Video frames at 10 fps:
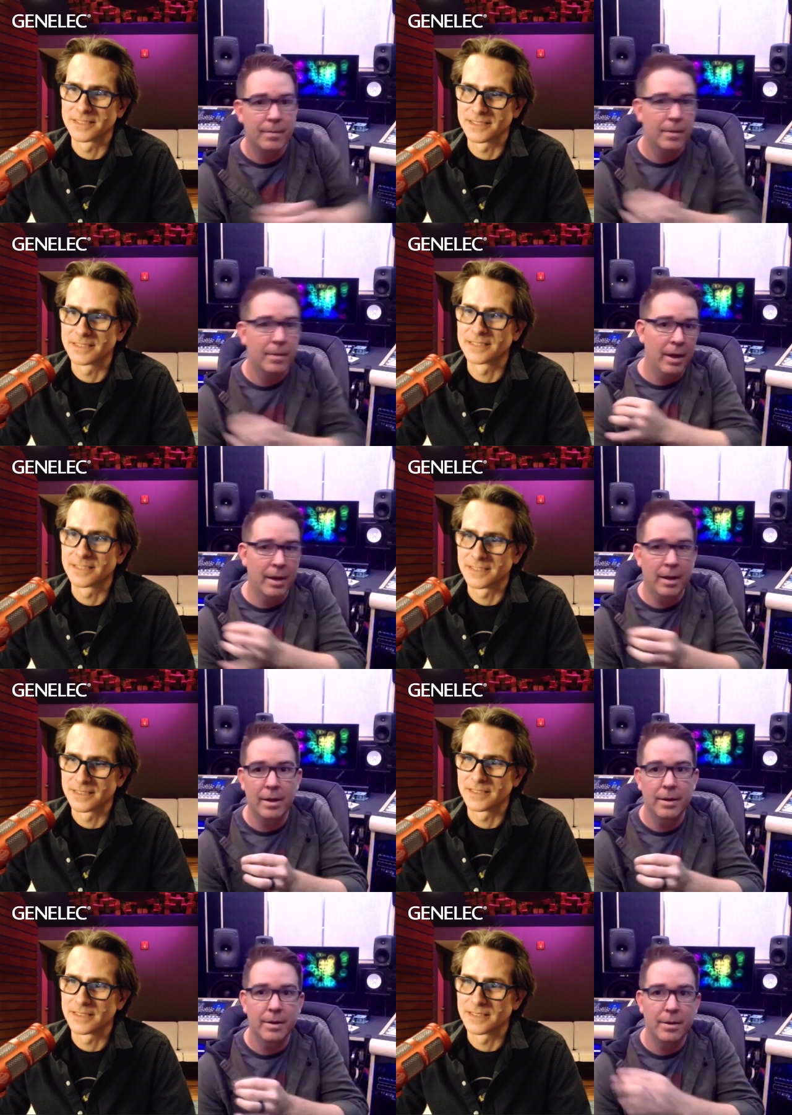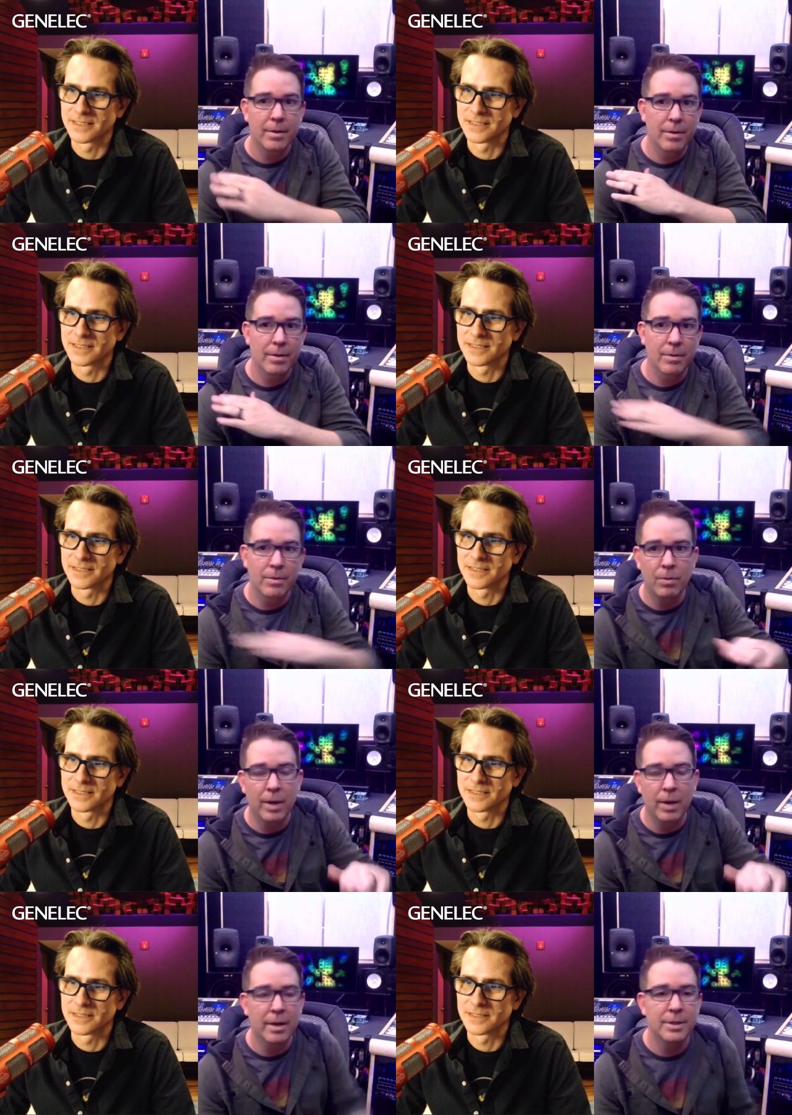Speaker 1: and
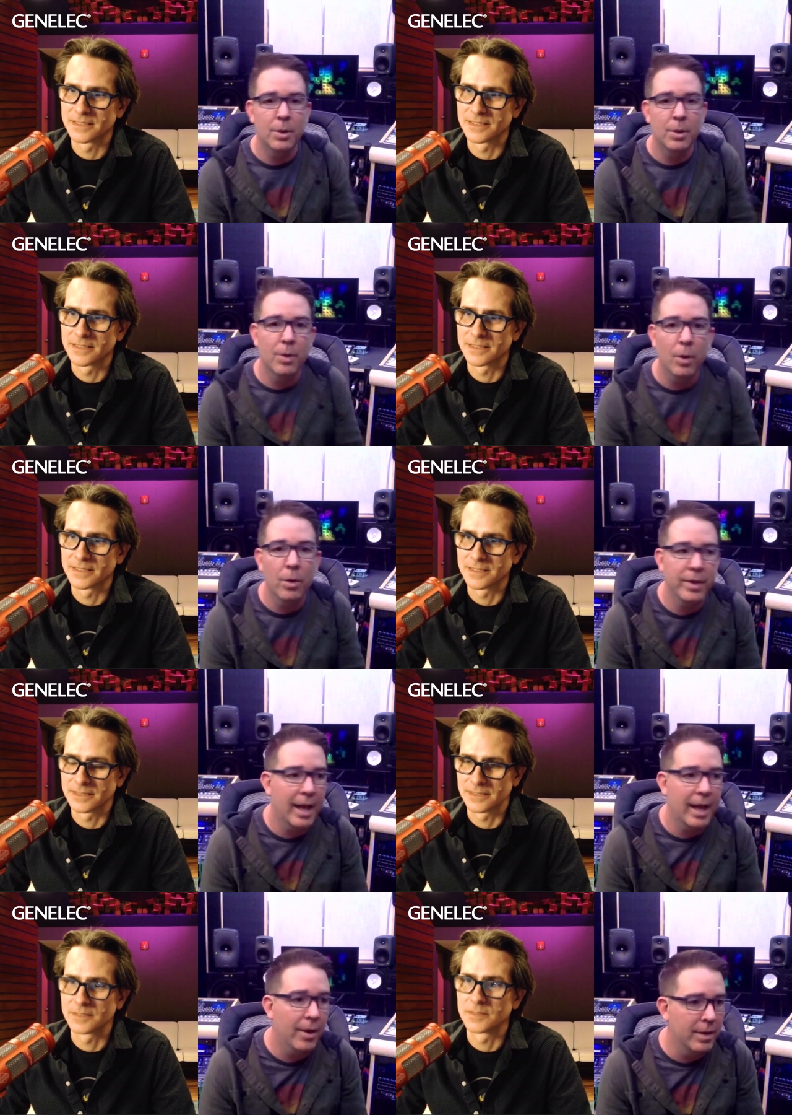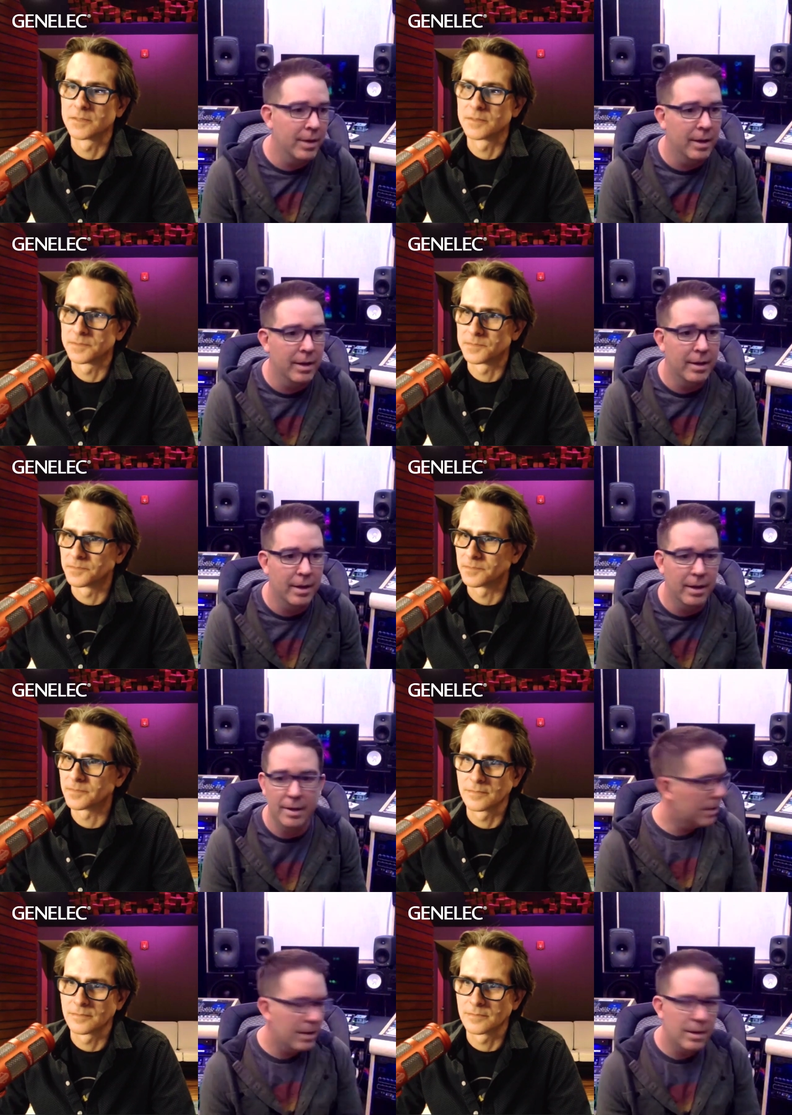uh, tone the whole thing out, and uh,
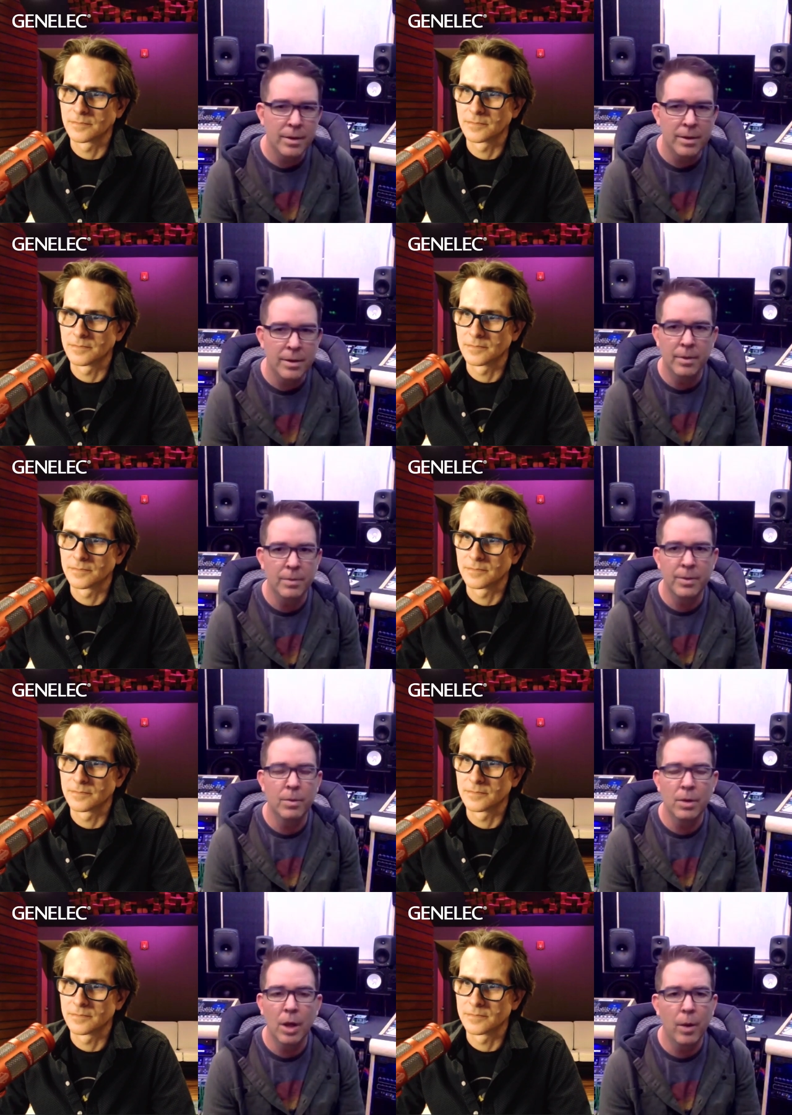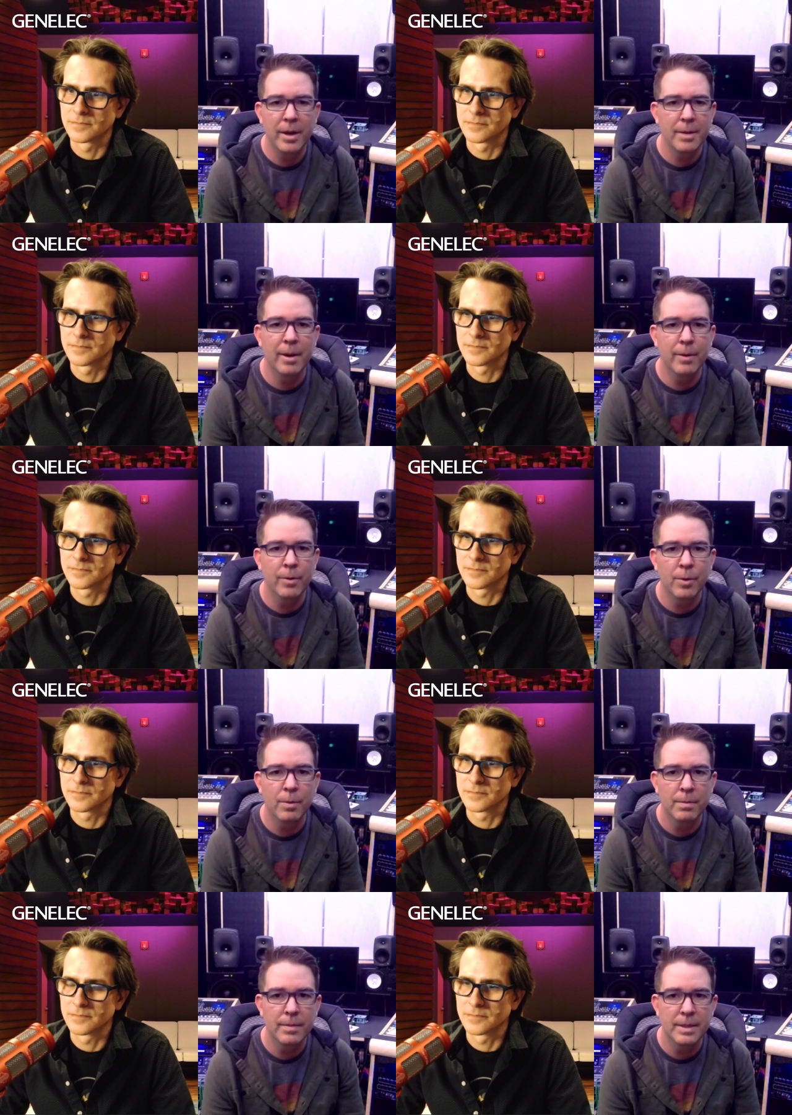you know, the the low end in my room
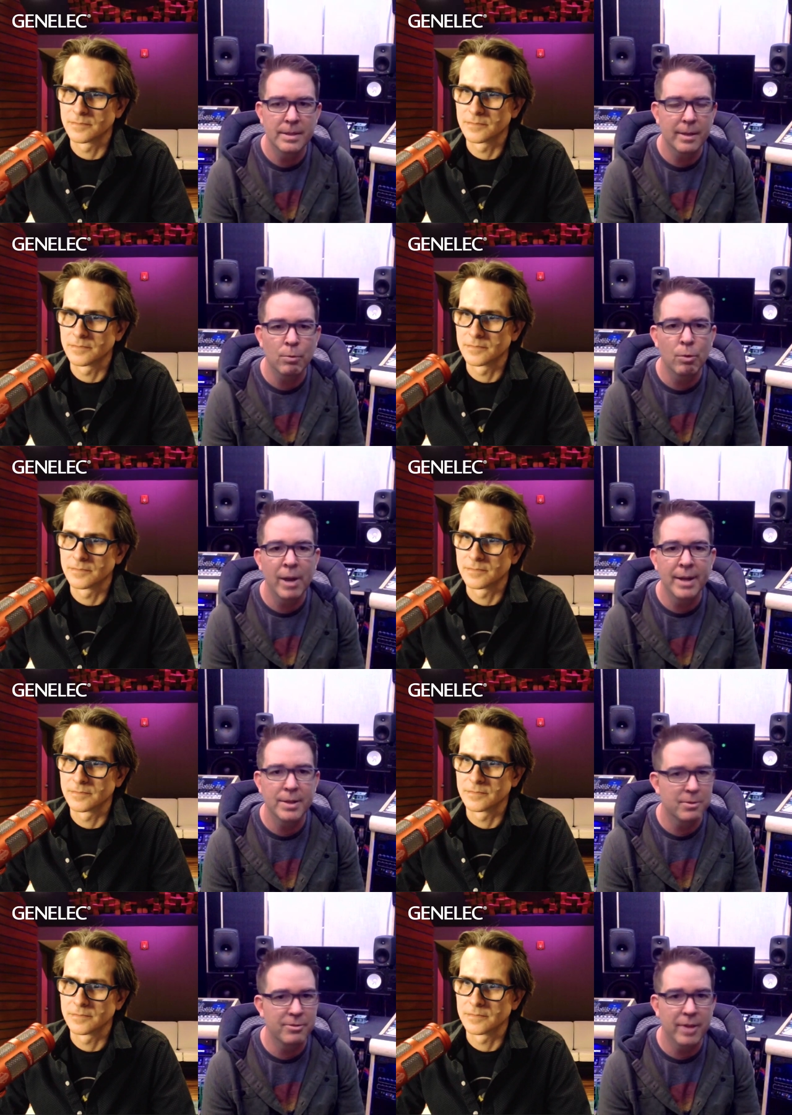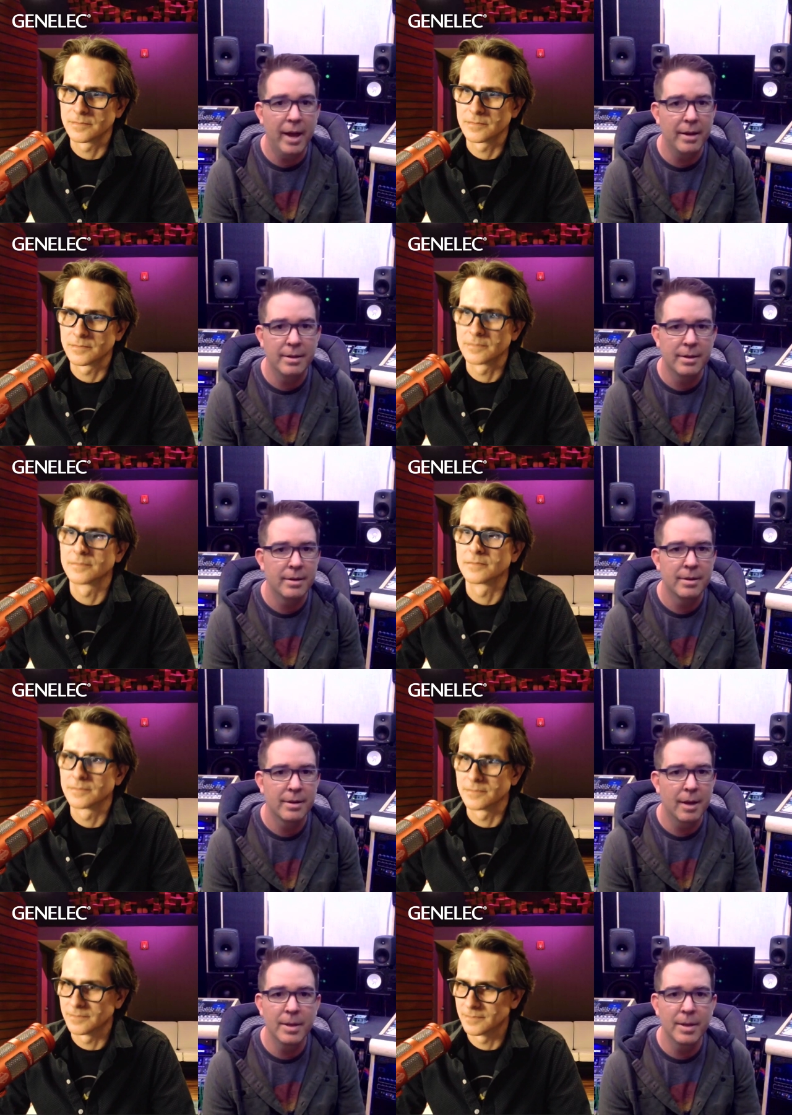is like razor flat.
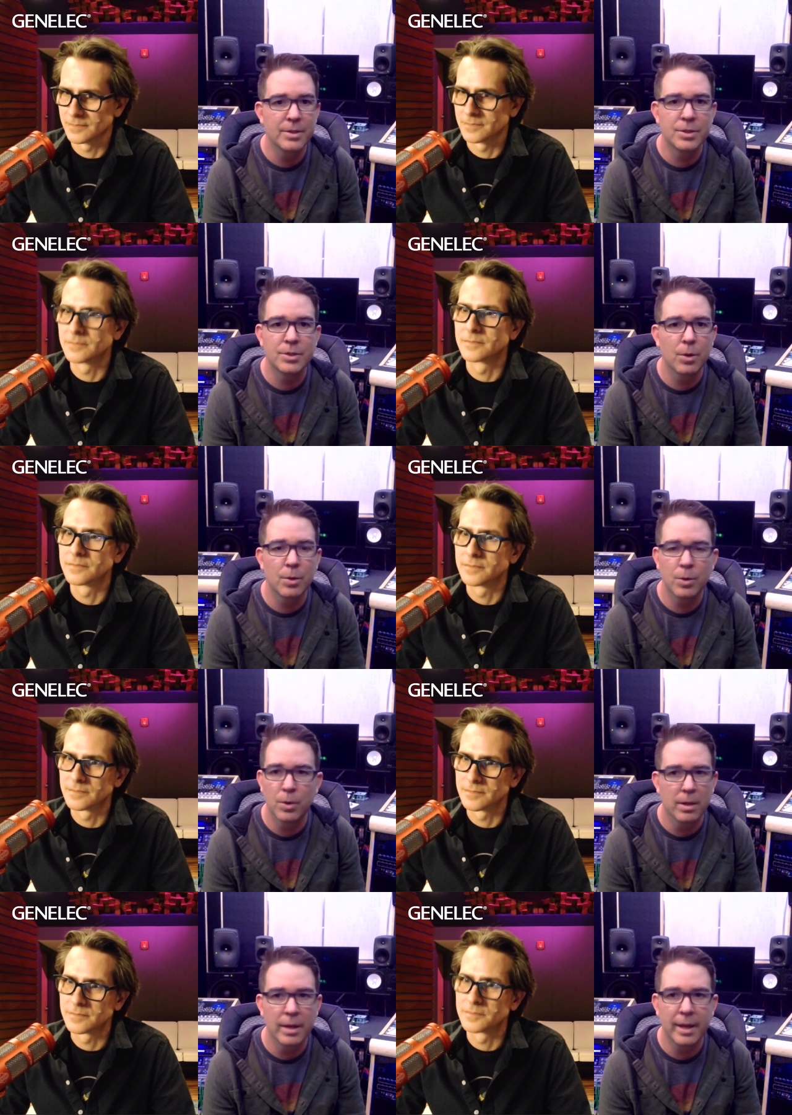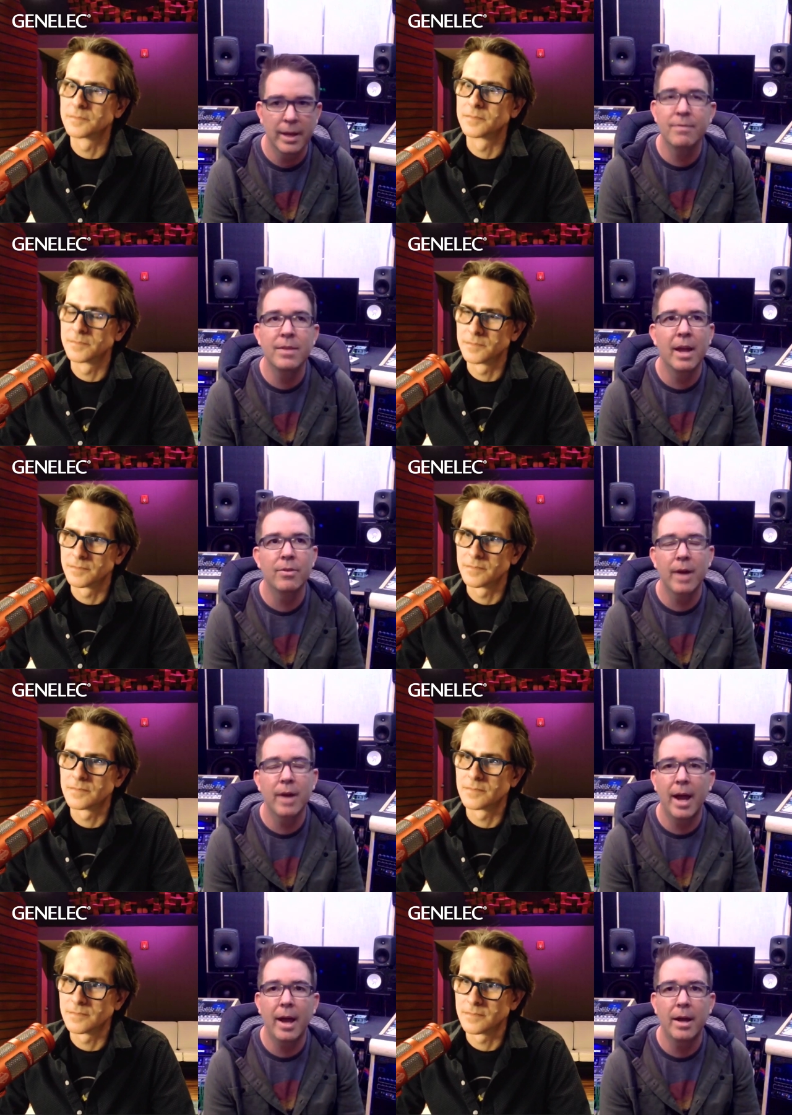I mean, it's so cool. Like I've never had